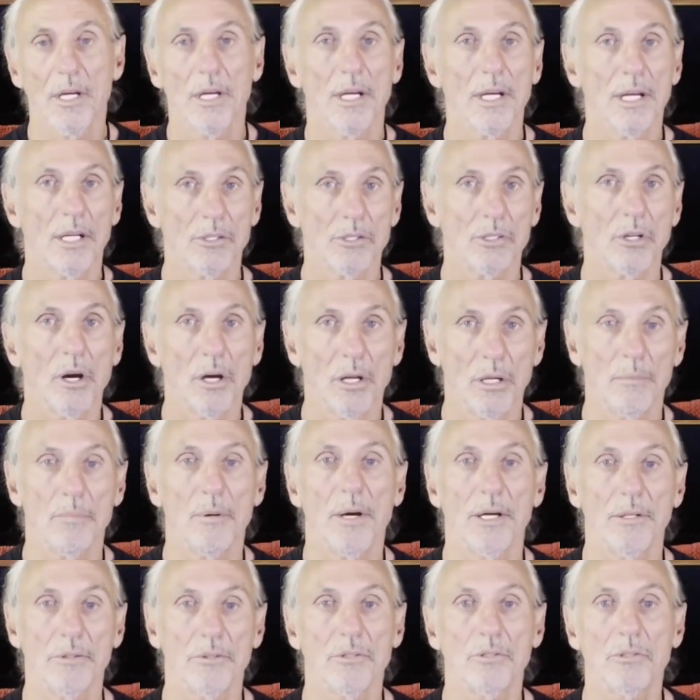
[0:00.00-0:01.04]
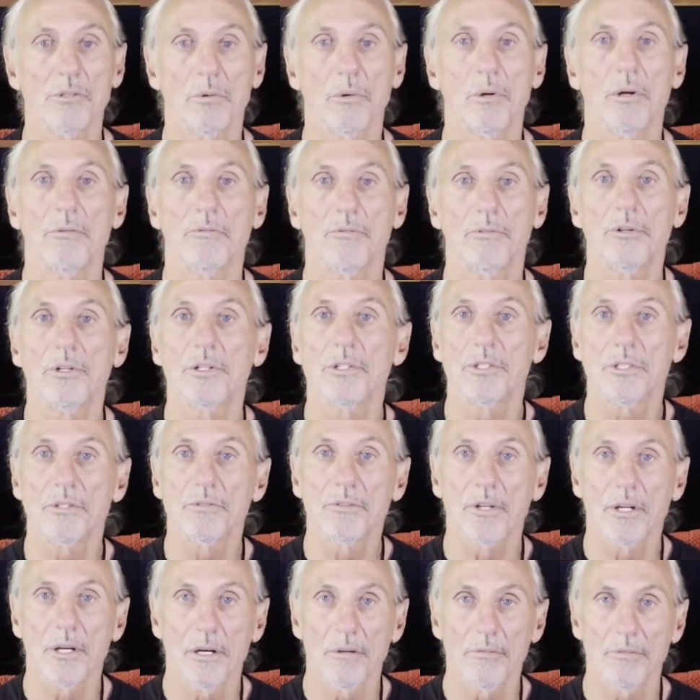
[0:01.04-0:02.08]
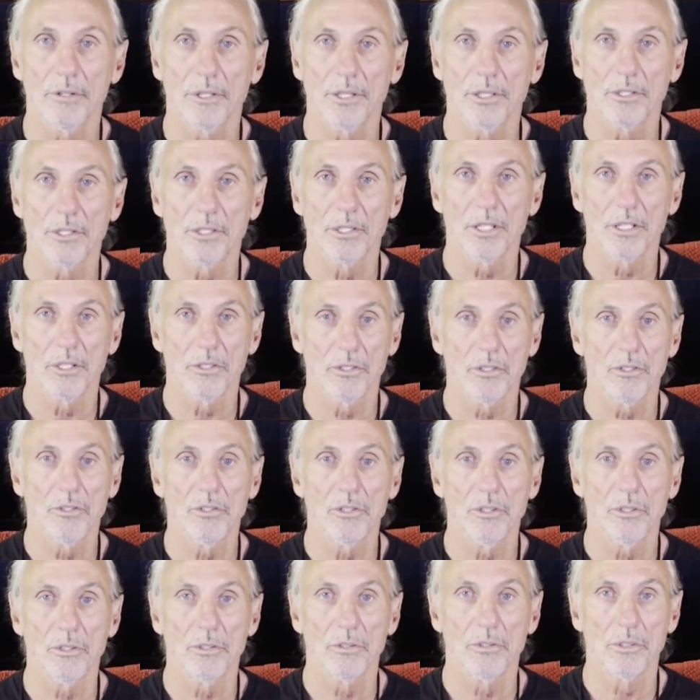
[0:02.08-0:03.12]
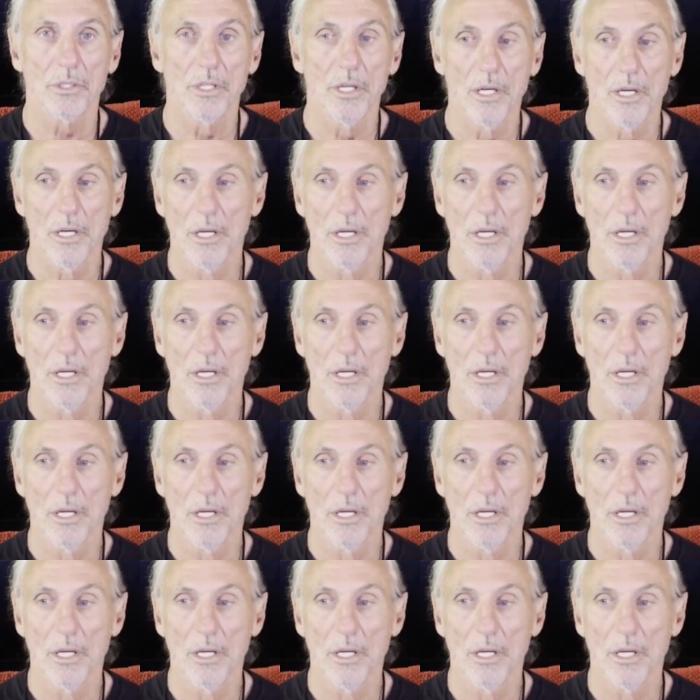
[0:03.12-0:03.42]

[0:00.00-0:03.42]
it's all about the square footage of coverage that you use.